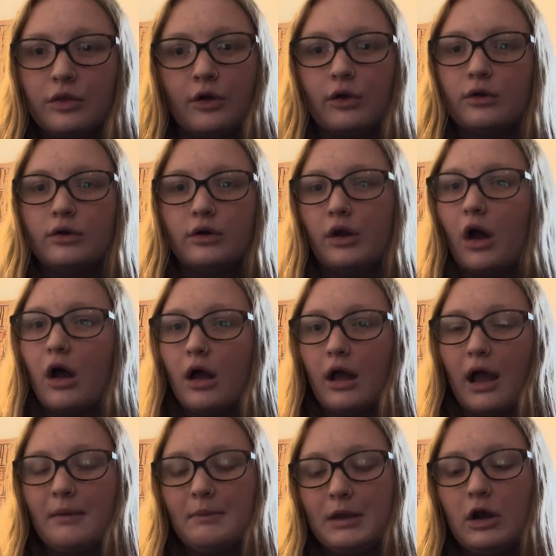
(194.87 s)
They're not,
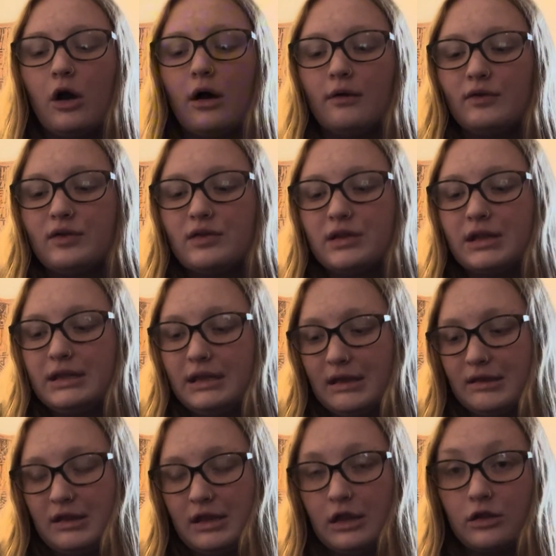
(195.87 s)
I mean, obviously
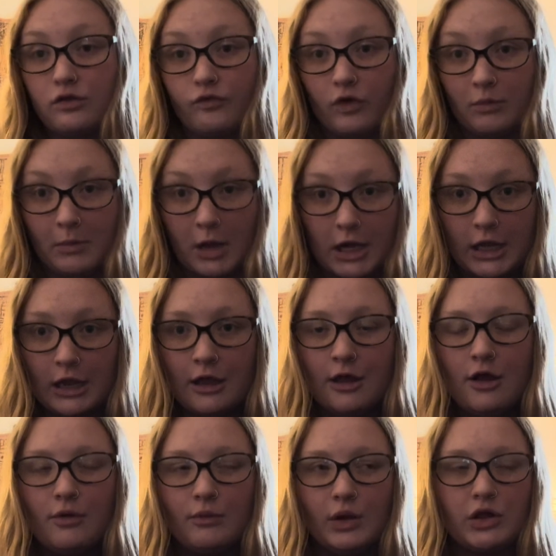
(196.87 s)
Disney is for money,
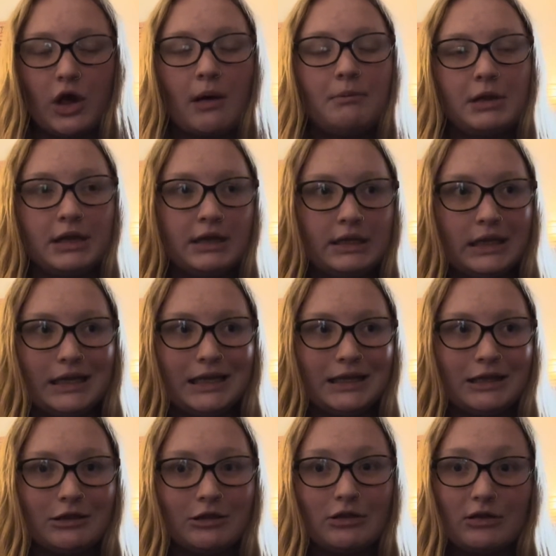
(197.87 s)
which I'm gonna get
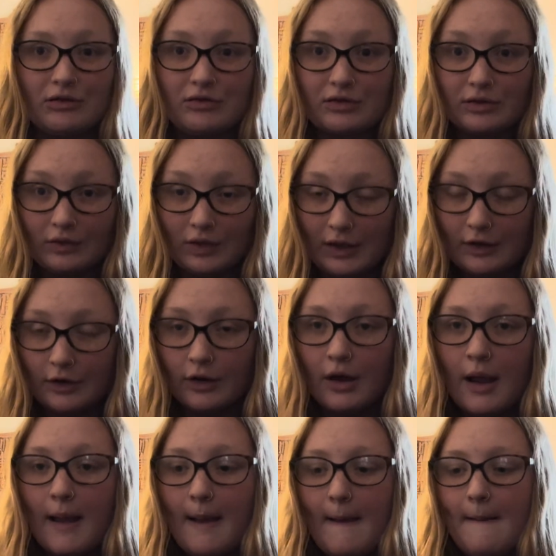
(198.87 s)
into this later,